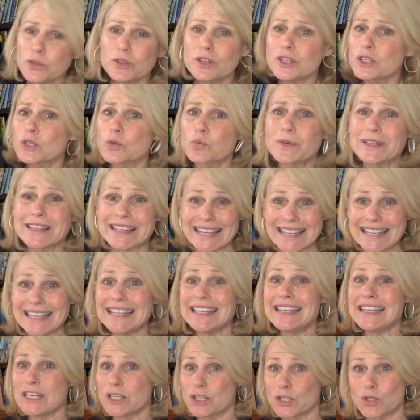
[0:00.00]
this with
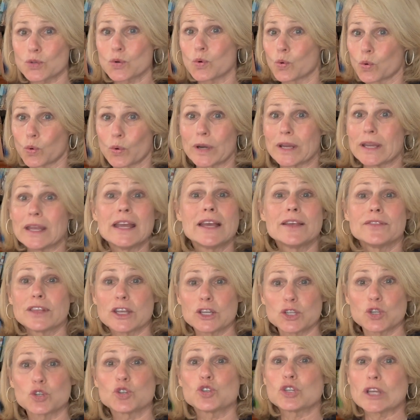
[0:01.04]
any story
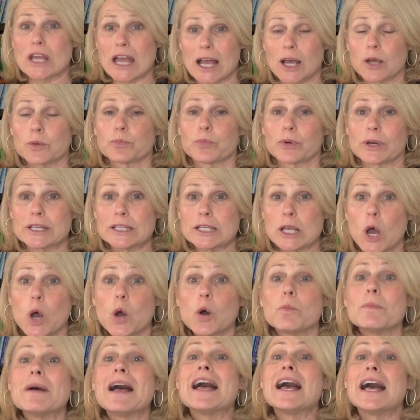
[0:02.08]
that your child brings
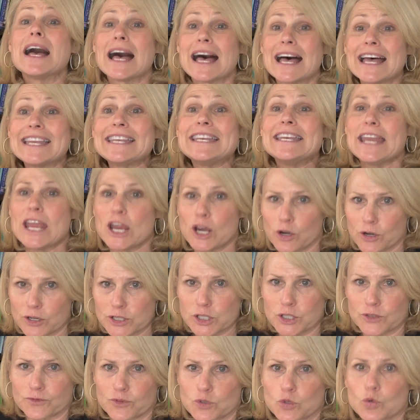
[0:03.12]
home. A
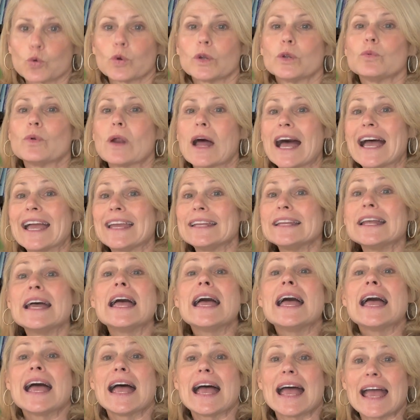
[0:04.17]
narrative story, right?
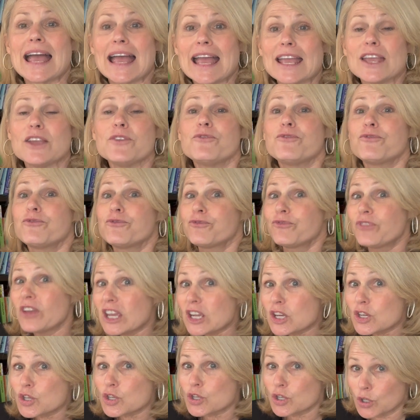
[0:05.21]
A
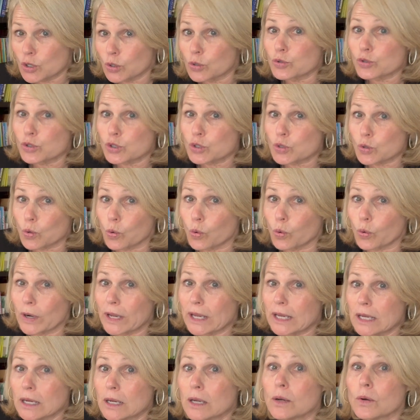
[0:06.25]
fictional
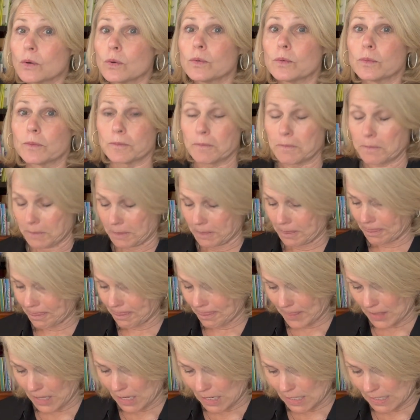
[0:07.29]
story.
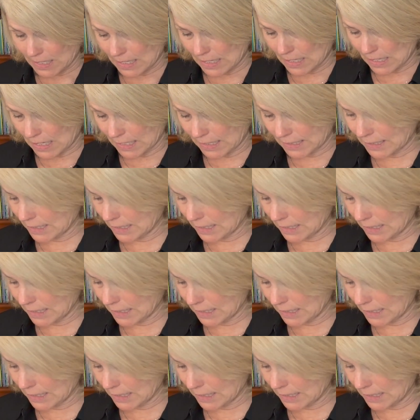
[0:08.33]
Let's